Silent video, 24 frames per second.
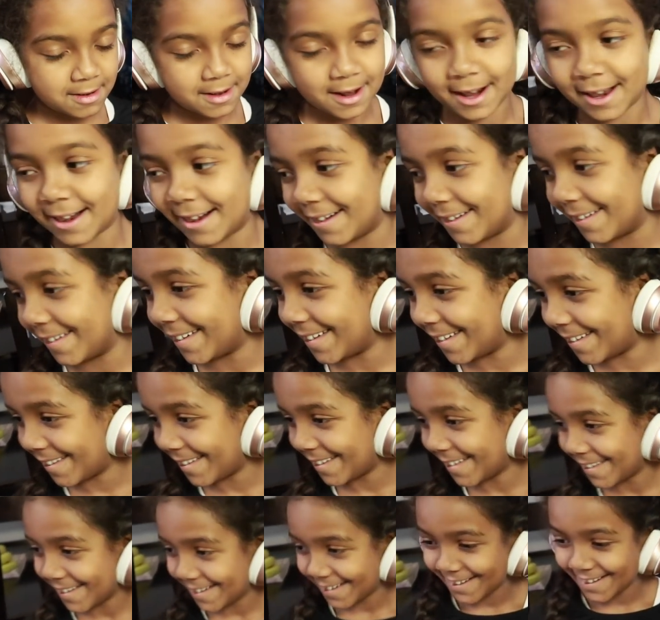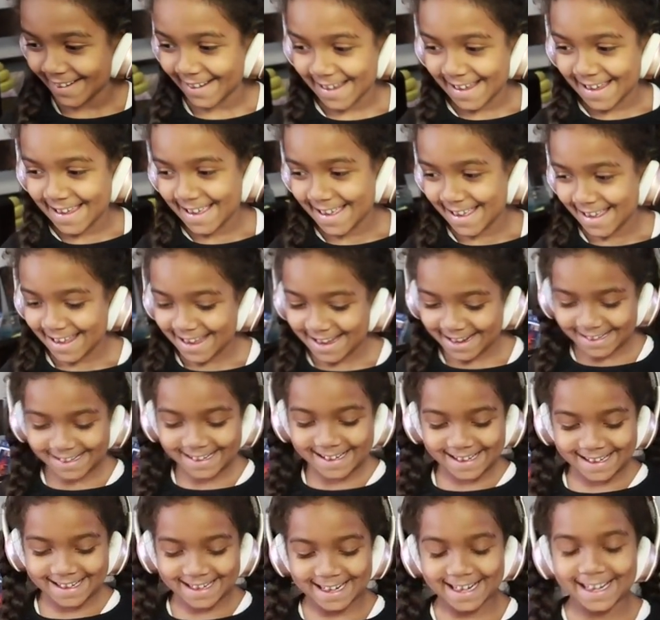No.
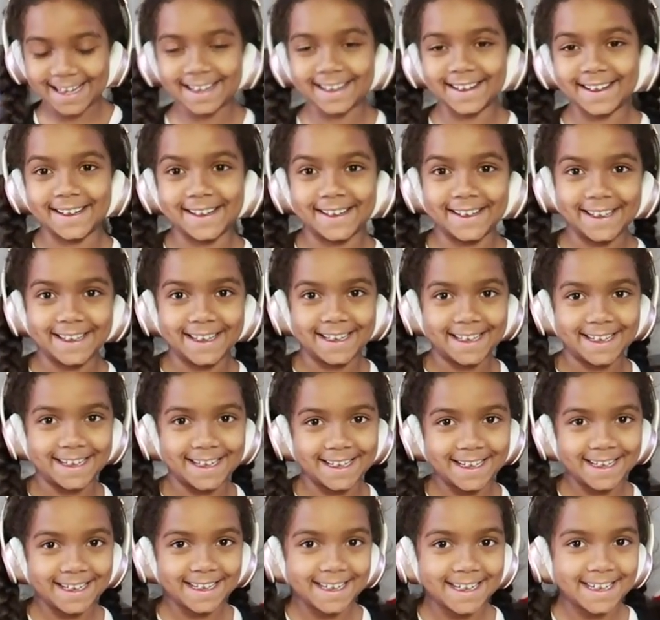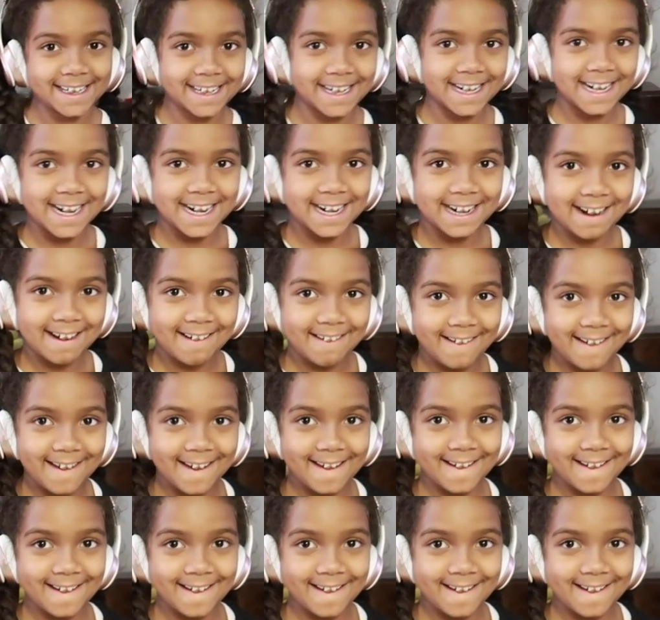It's stale. It's stale?